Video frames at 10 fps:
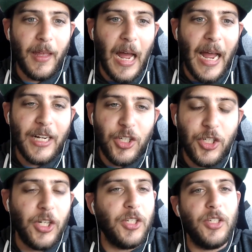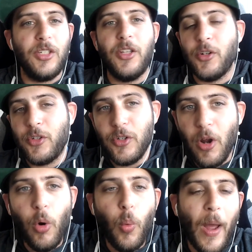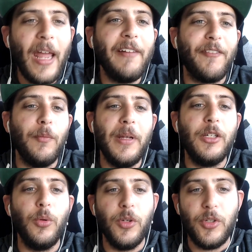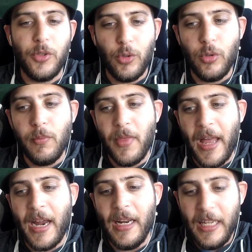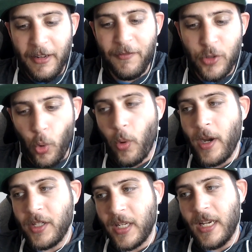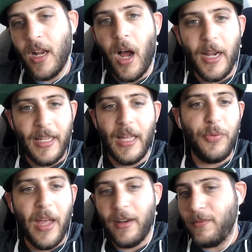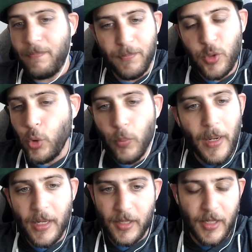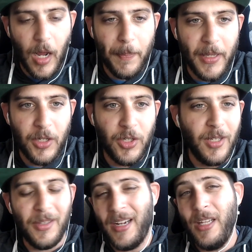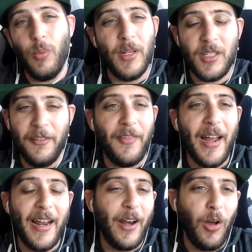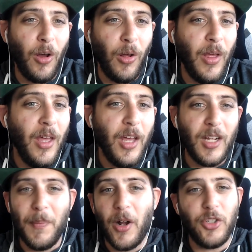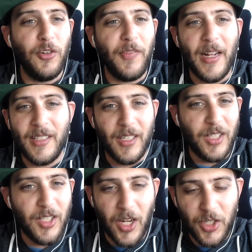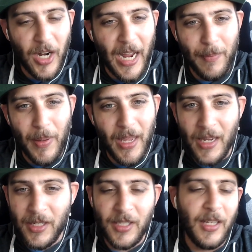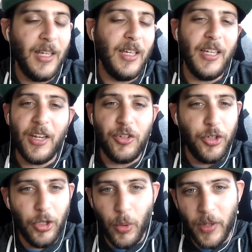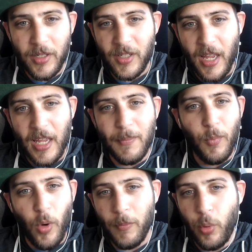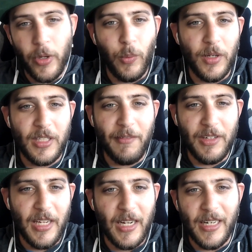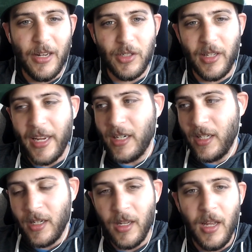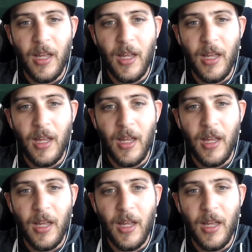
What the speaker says: I just, there's no way for me to assume that if Torres cannot get that two-minute stoppage, that he wins the fight at all. Camacho fights at such a high pace. He has judo in his game, 1.17 takedowns landed